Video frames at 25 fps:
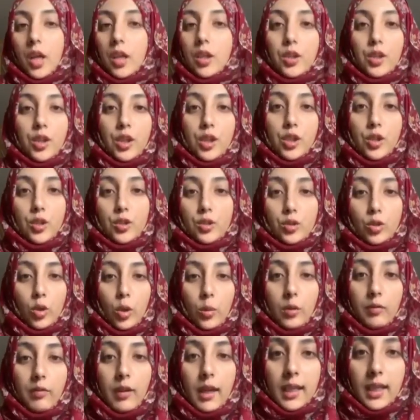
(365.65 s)
You can use
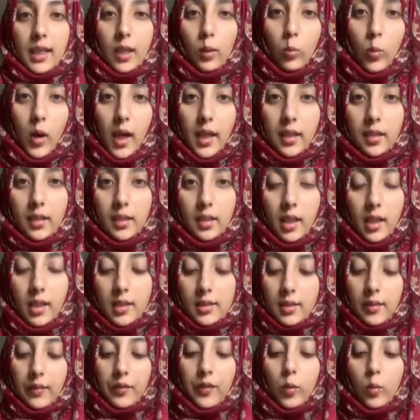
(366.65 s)
normal regular white
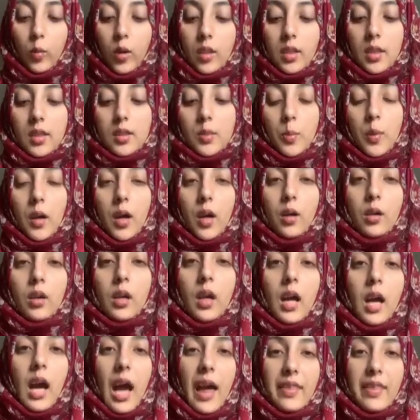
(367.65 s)
onions if you want as well.